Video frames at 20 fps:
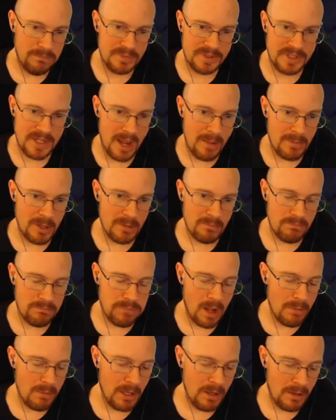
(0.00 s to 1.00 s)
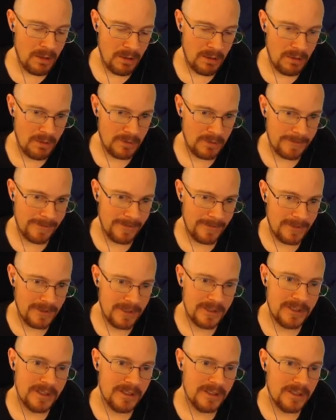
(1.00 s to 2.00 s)
Damn it, Bobby.
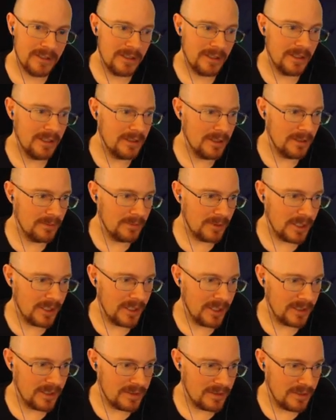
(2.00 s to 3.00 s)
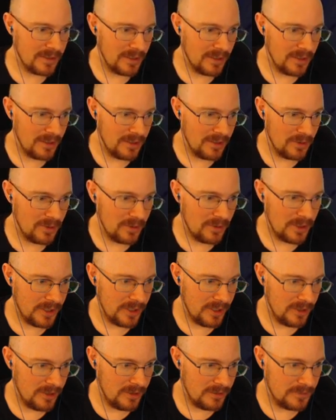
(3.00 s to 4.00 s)
And then we got uh,
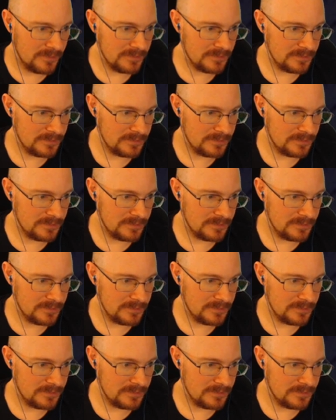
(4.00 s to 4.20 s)
Oreo.